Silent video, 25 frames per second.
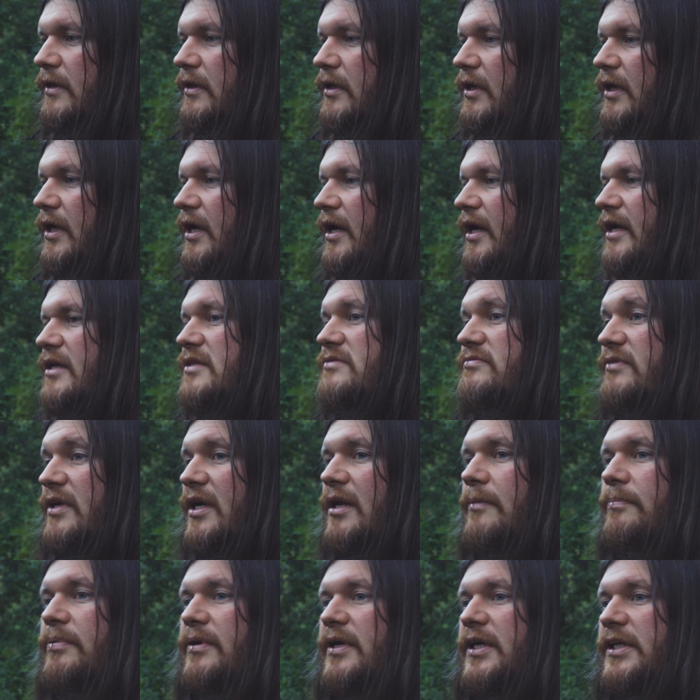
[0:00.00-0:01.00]
You know, it is
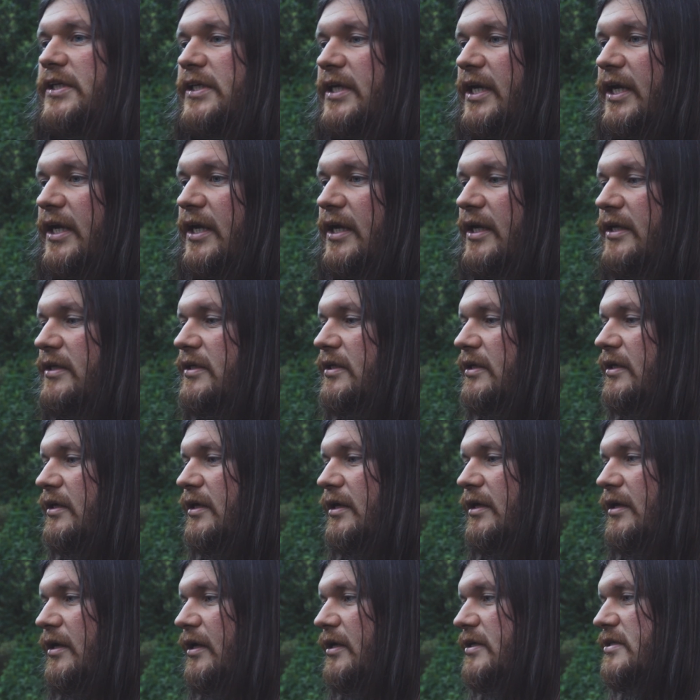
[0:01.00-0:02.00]
really appreciated.
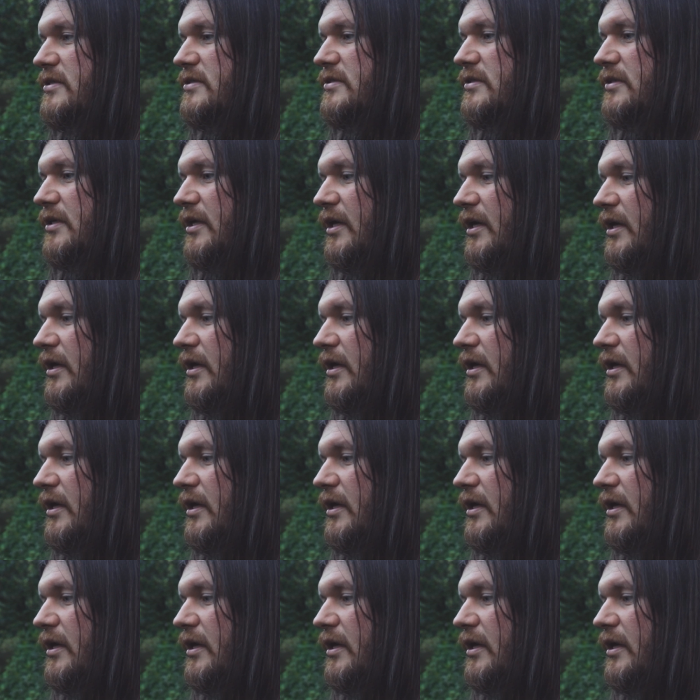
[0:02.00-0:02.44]
It's